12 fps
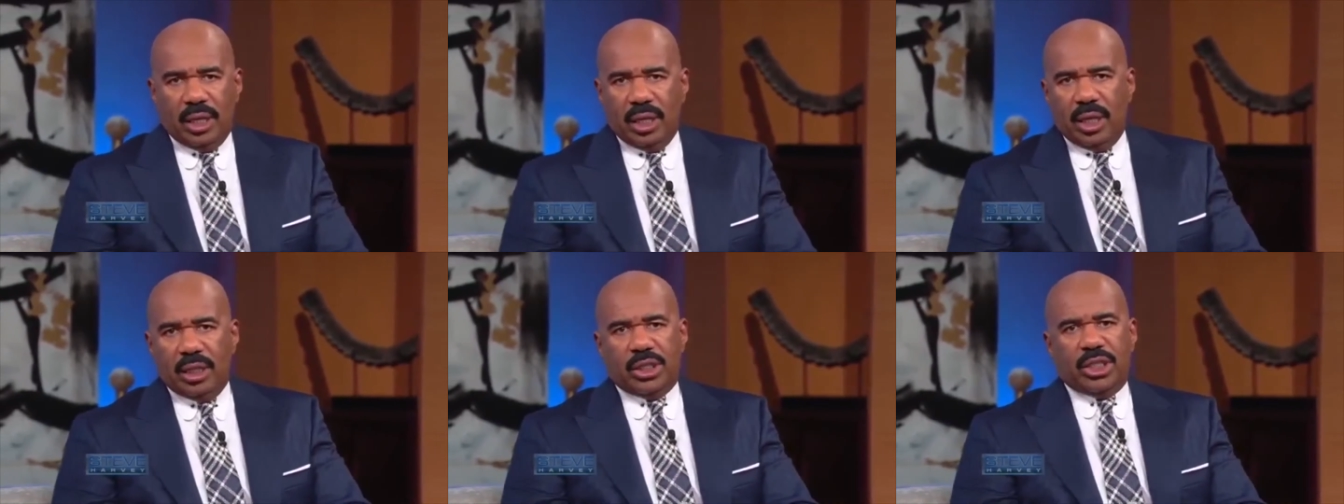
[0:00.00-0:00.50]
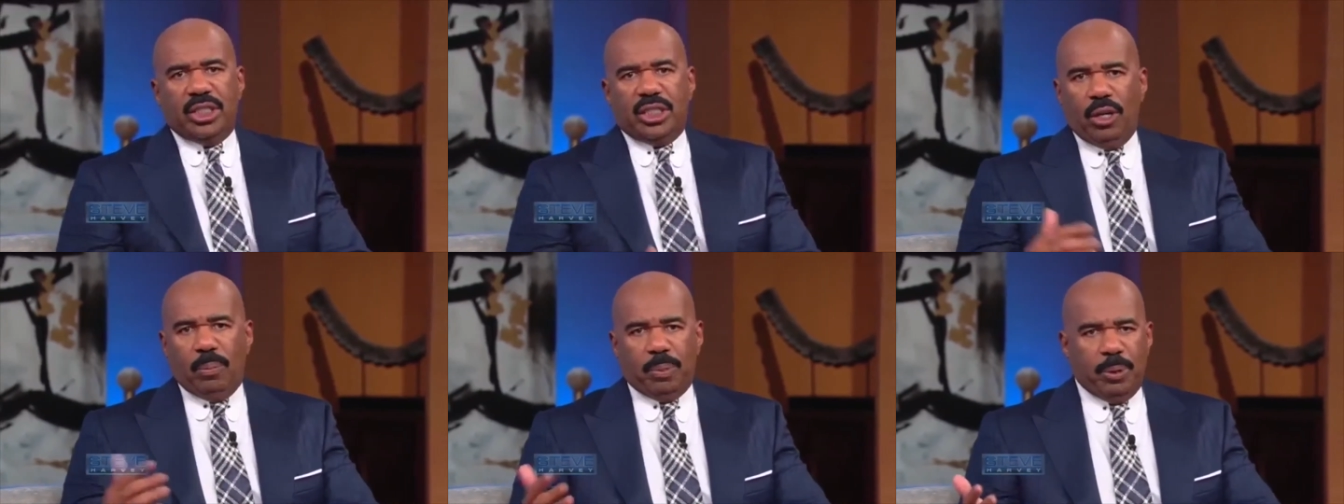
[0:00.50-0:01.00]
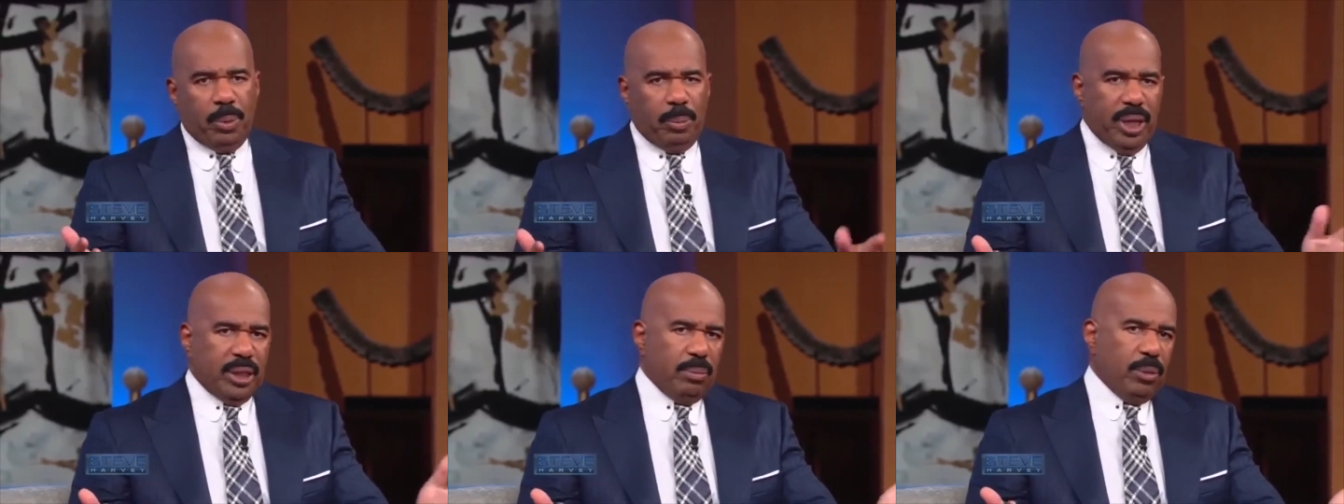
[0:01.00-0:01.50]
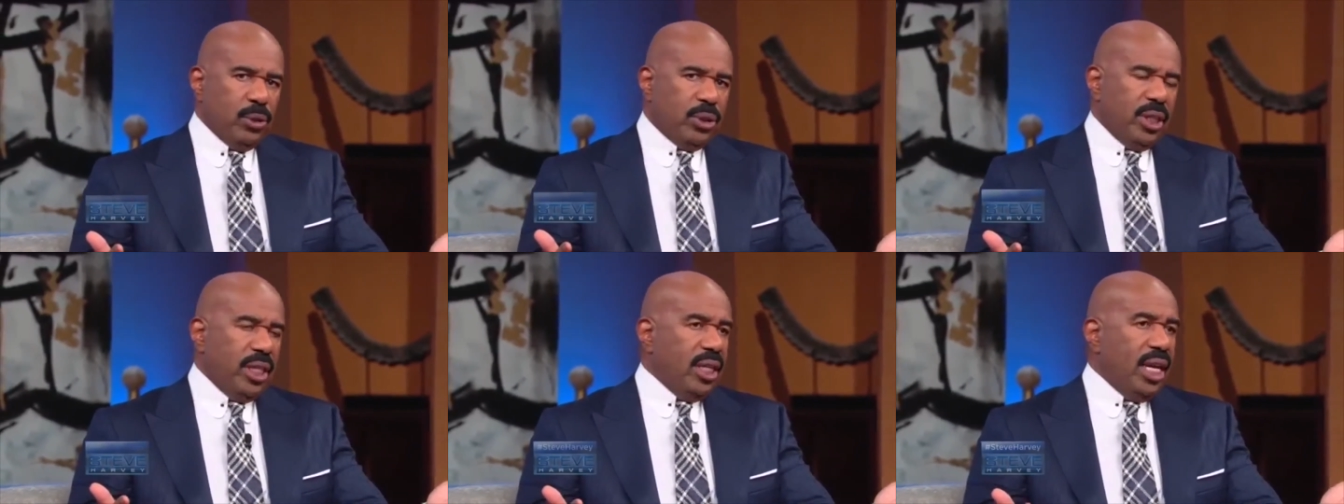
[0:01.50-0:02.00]
Uh, she's helped people make the
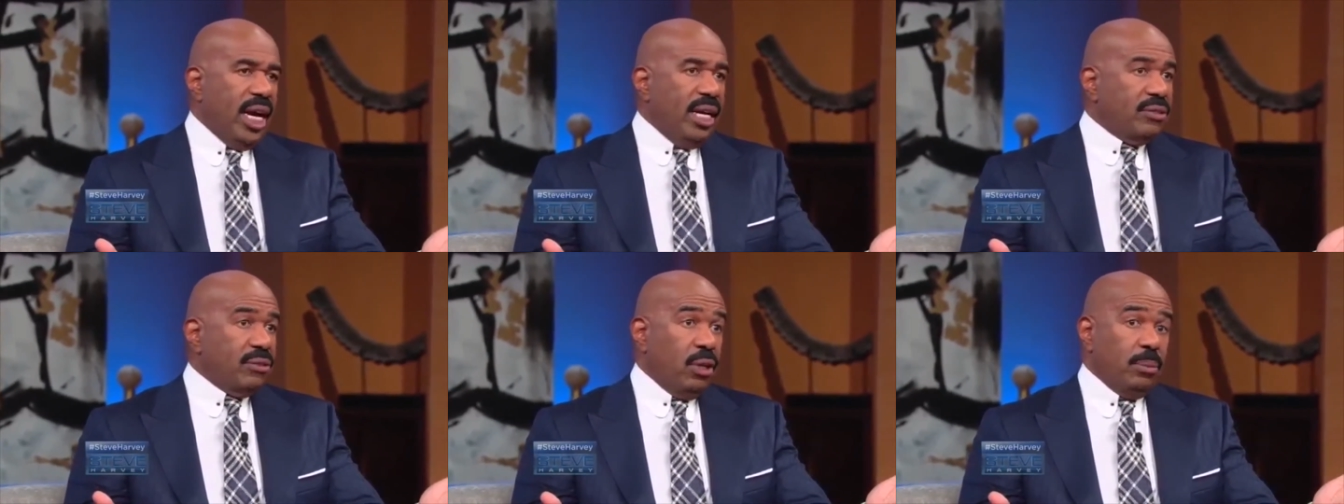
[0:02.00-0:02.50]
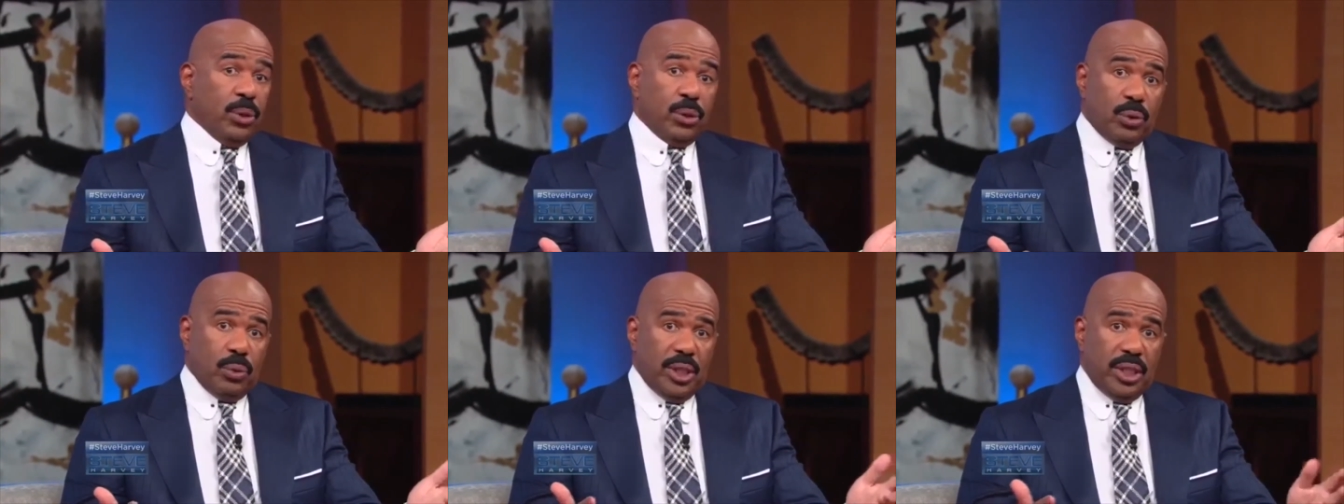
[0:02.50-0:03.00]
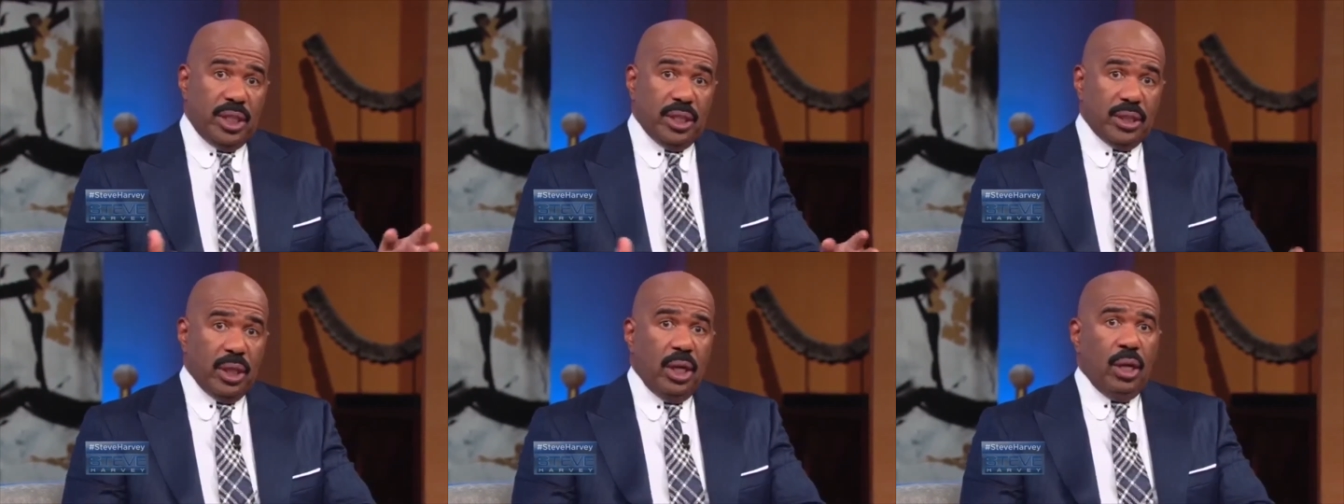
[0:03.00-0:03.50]
most of their lives for almost 20 years,